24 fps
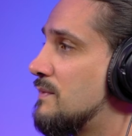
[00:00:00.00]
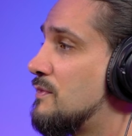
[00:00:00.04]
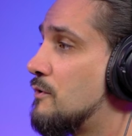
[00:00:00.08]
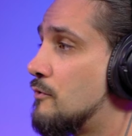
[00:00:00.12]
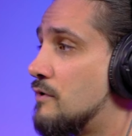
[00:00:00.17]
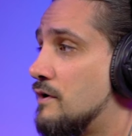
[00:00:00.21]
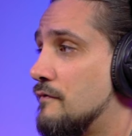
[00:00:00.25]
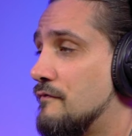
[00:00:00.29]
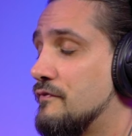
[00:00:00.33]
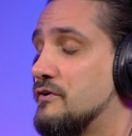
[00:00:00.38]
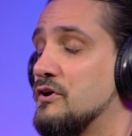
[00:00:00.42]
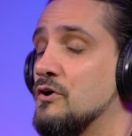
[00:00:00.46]
there
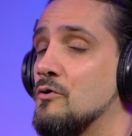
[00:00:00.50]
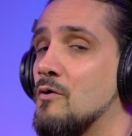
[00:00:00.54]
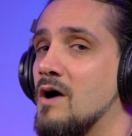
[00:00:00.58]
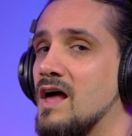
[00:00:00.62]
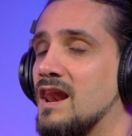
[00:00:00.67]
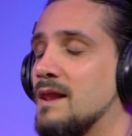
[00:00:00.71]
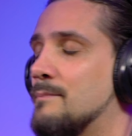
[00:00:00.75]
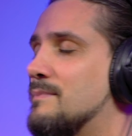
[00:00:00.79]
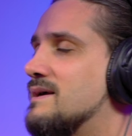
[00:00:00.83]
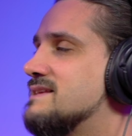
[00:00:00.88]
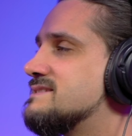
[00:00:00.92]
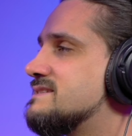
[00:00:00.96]
are a few
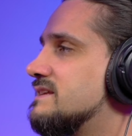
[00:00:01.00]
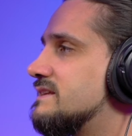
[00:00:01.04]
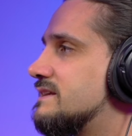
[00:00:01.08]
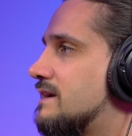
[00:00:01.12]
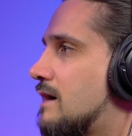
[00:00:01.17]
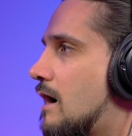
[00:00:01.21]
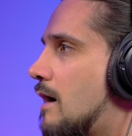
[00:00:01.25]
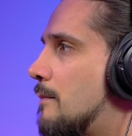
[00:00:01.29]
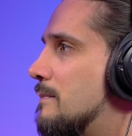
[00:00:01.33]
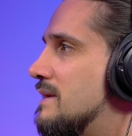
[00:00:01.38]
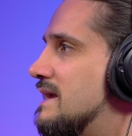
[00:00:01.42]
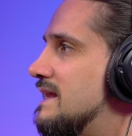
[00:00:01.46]
elements that
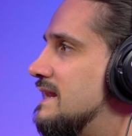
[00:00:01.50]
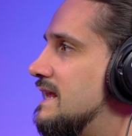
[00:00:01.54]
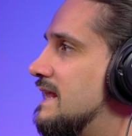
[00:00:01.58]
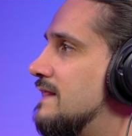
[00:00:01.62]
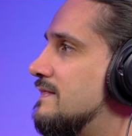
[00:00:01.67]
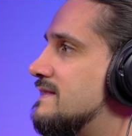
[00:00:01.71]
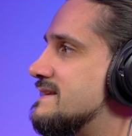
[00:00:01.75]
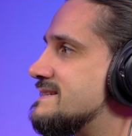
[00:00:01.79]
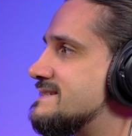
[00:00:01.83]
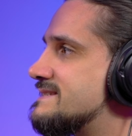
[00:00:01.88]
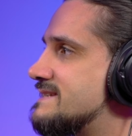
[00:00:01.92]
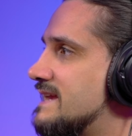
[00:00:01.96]
come in
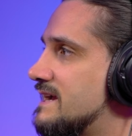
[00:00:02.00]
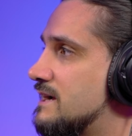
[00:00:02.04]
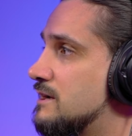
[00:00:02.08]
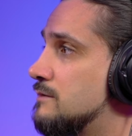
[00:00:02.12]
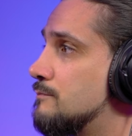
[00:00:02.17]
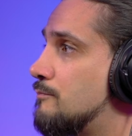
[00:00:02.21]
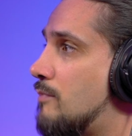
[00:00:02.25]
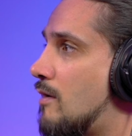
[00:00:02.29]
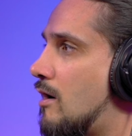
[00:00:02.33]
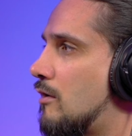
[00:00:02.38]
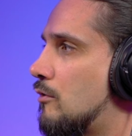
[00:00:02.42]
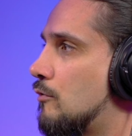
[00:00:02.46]
in the
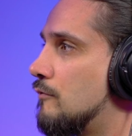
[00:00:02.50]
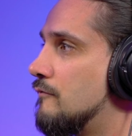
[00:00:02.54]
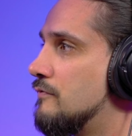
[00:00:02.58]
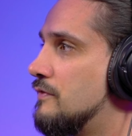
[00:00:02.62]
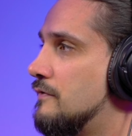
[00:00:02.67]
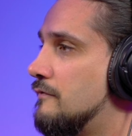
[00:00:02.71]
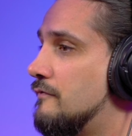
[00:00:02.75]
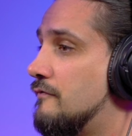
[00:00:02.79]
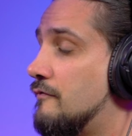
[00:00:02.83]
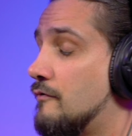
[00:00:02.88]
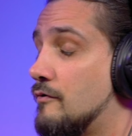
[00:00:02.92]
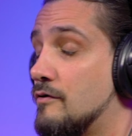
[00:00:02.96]
second part of
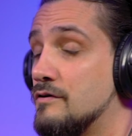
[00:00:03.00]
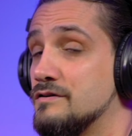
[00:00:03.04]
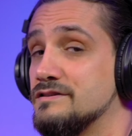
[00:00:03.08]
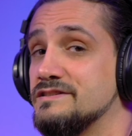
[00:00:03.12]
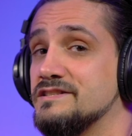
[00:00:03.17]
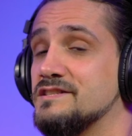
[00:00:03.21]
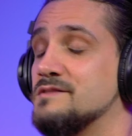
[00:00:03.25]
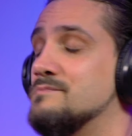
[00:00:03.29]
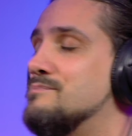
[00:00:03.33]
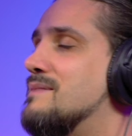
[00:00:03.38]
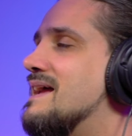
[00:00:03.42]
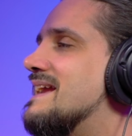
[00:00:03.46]
the
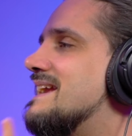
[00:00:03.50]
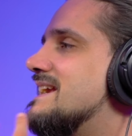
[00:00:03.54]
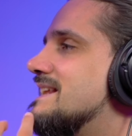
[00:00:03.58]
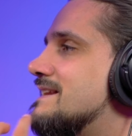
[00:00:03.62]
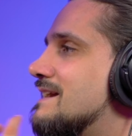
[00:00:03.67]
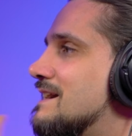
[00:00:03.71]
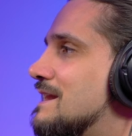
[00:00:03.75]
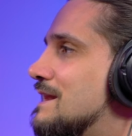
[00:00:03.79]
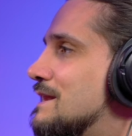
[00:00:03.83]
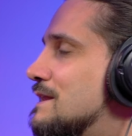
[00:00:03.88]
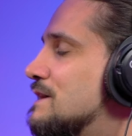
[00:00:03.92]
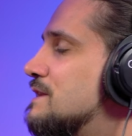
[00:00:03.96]
verse to make it
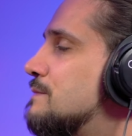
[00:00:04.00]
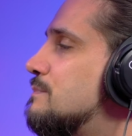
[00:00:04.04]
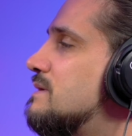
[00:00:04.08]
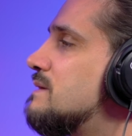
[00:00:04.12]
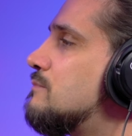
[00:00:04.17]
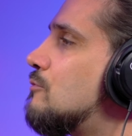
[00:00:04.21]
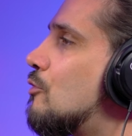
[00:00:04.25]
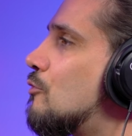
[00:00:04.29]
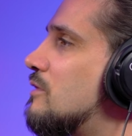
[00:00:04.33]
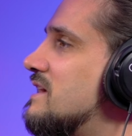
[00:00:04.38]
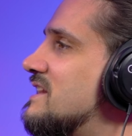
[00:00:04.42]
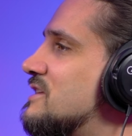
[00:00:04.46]
a little
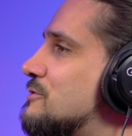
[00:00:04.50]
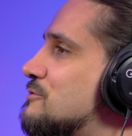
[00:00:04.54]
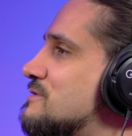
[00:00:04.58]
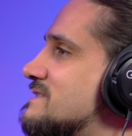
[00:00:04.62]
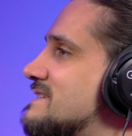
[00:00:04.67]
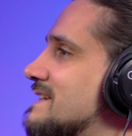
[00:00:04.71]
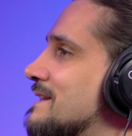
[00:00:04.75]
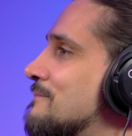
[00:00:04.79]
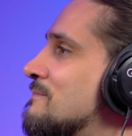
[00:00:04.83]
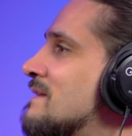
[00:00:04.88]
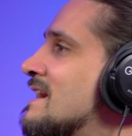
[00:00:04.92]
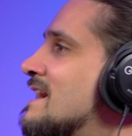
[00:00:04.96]
bit more
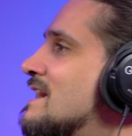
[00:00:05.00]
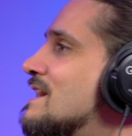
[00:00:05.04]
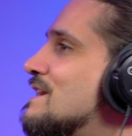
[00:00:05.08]
interesting.